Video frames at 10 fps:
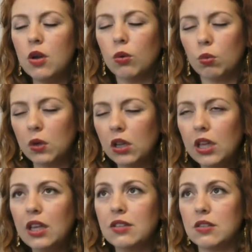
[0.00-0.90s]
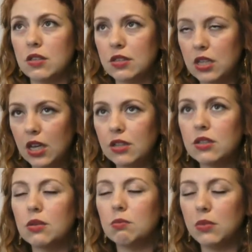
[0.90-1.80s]
really
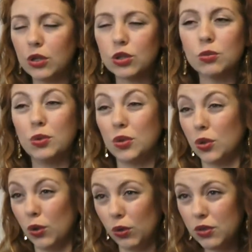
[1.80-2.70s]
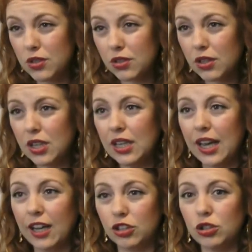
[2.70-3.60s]
succinct, measurable goals,
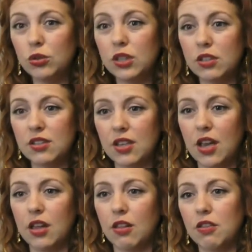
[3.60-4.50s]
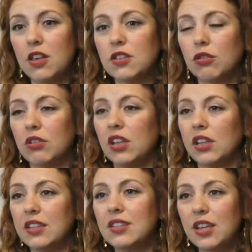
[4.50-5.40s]
and you can say that these are
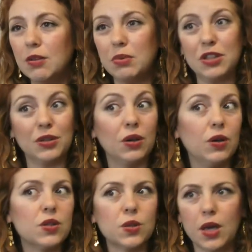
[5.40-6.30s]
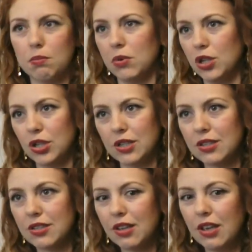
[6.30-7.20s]
realistic, but they're also
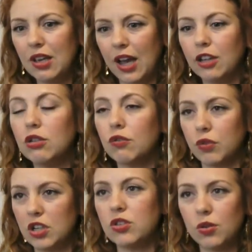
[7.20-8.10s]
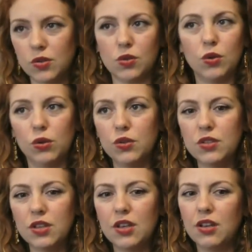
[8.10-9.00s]
ambitious, and you've reached those
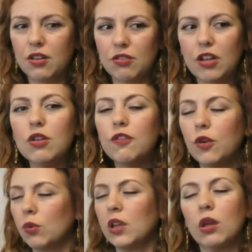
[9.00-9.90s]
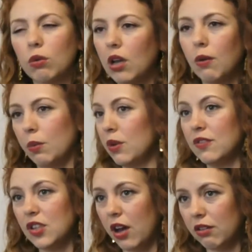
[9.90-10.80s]
goals, then you feel really great about what
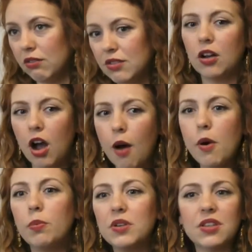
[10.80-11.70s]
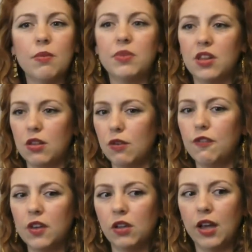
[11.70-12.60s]
you've done. Come up with something that you
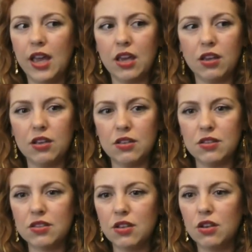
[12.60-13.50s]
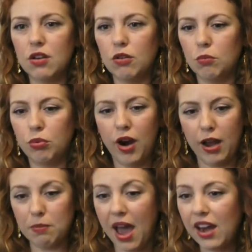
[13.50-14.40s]
feel like is
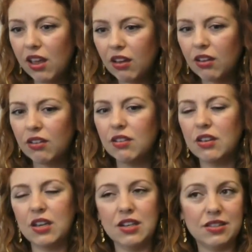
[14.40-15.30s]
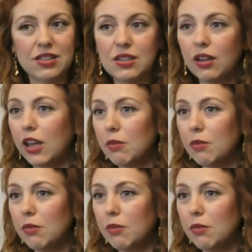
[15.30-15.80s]
pragmatic, it's still